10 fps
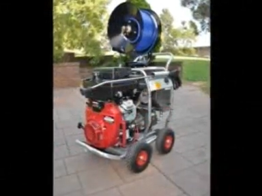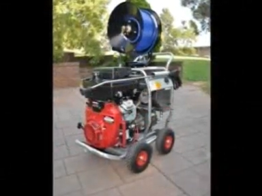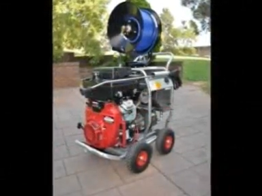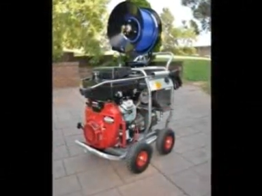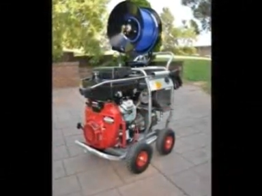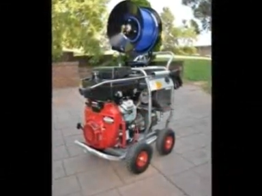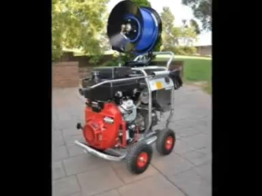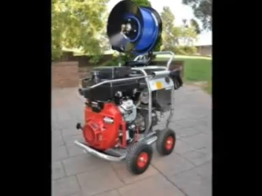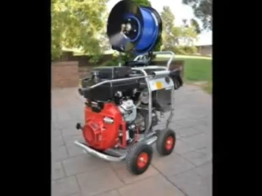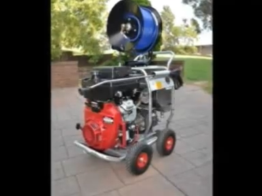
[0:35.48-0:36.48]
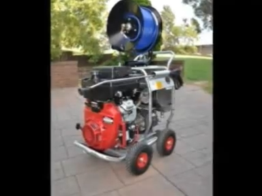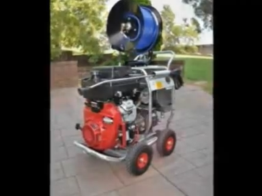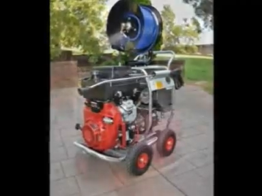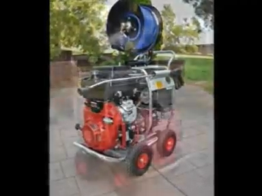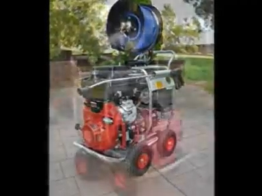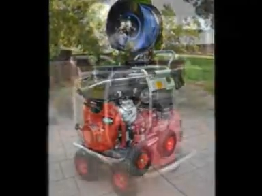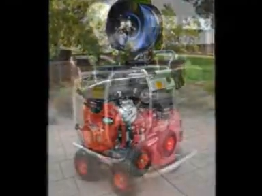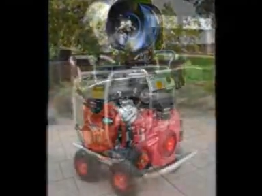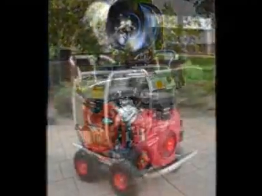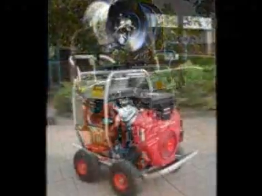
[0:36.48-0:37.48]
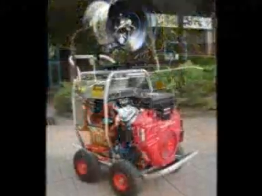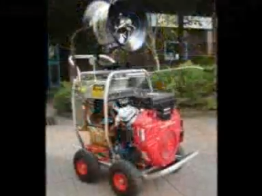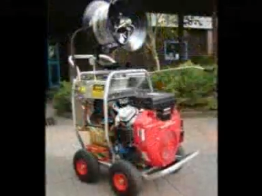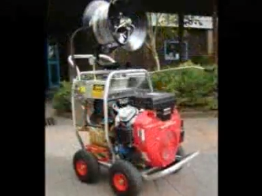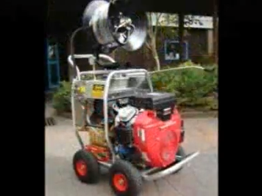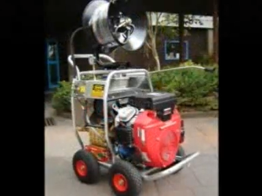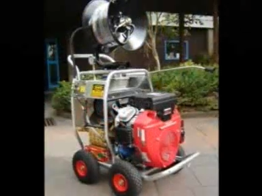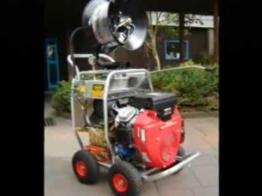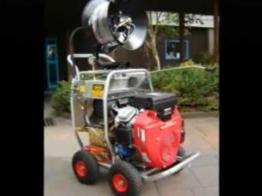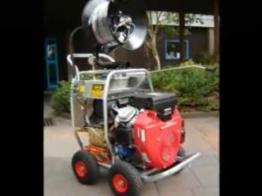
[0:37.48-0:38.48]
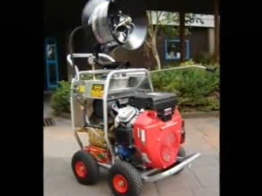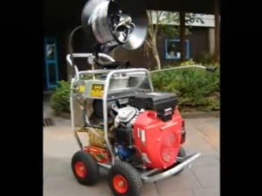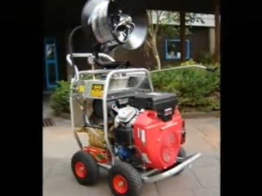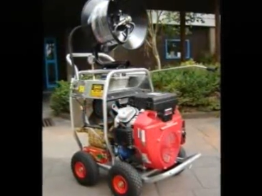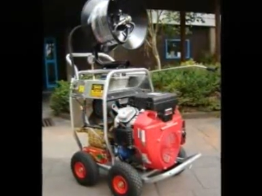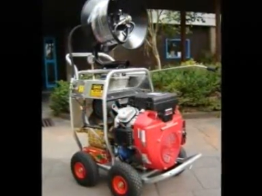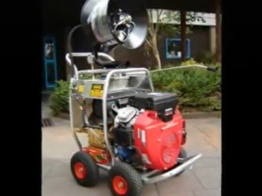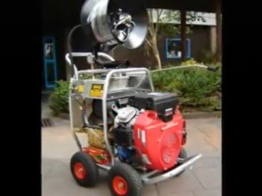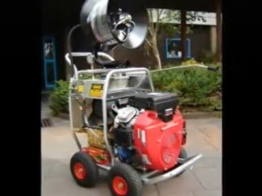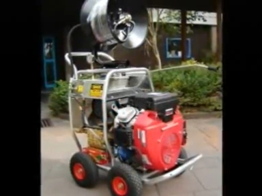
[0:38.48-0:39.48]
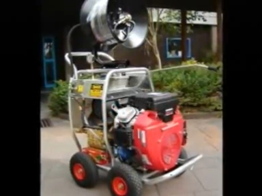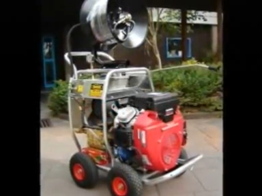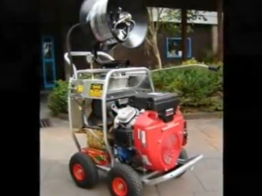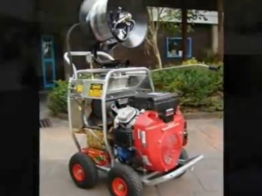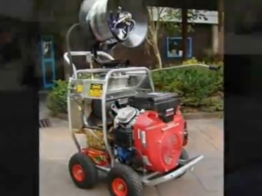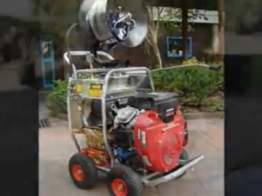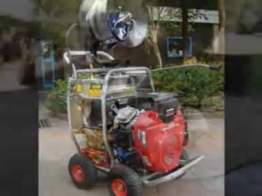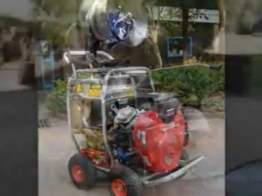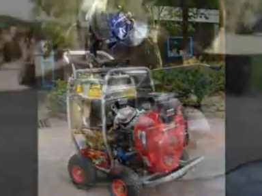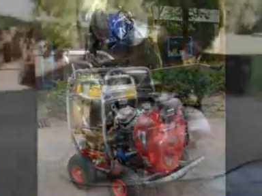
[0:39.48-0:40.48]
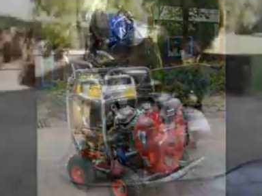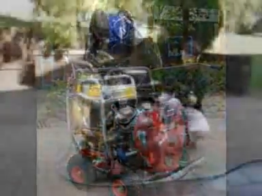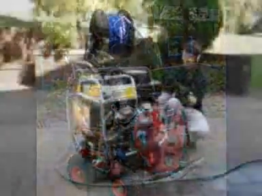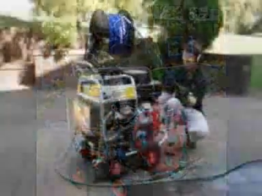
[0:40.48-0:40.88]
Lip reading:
No face is visible, so there are no lips to read.